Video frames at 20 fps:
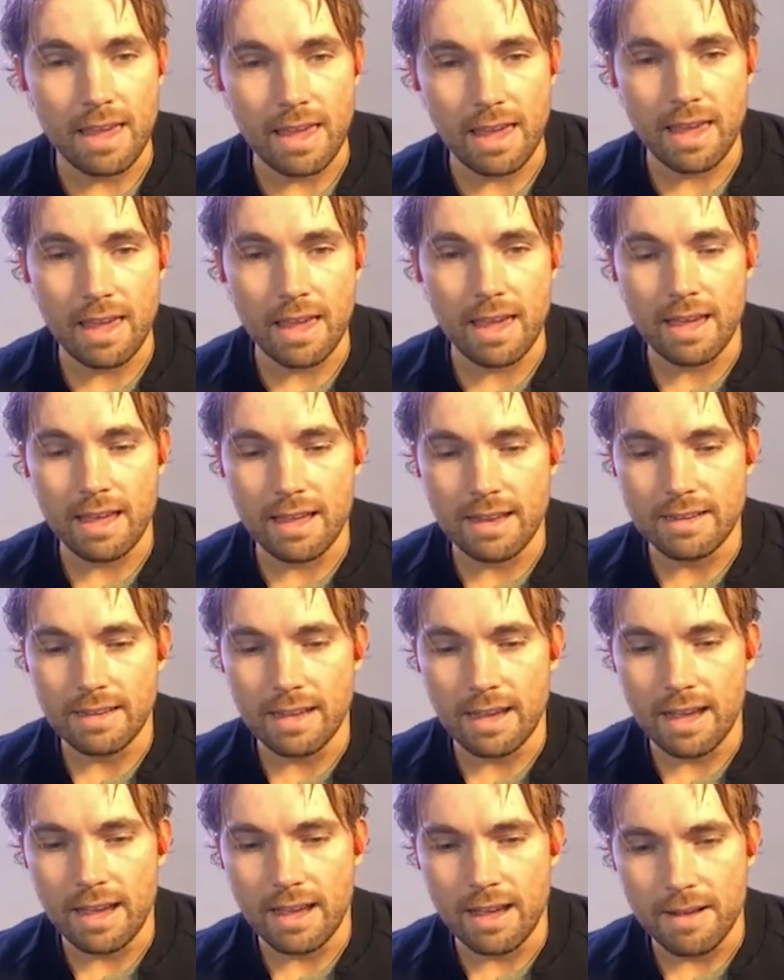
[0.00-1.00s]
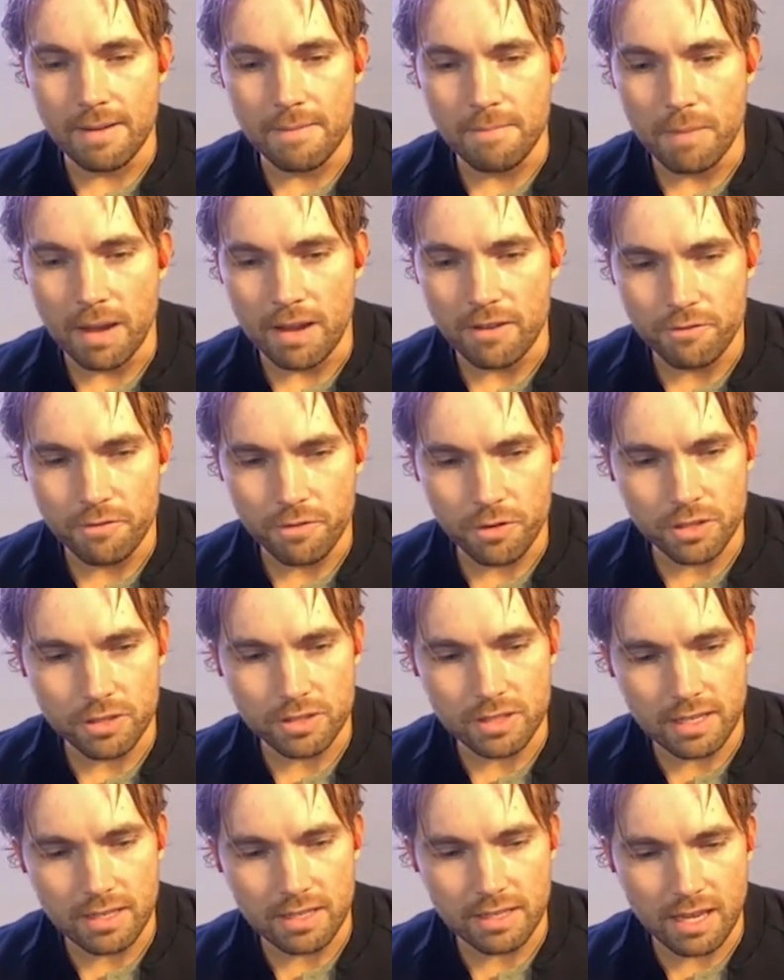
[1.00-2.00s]
And my
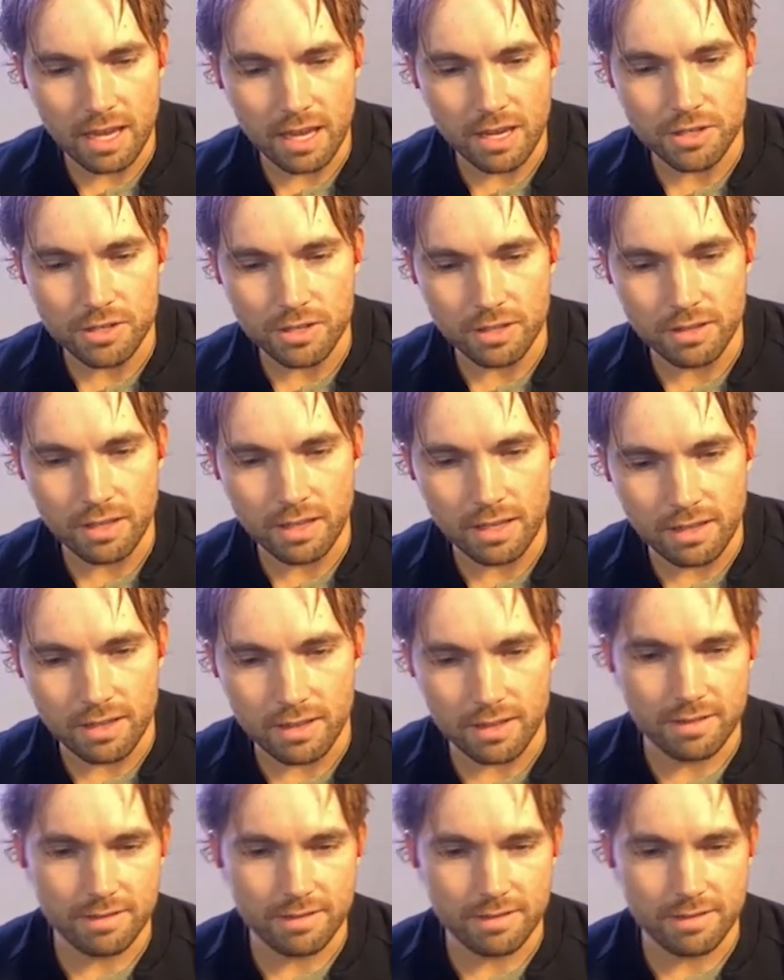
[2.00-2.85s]
first indication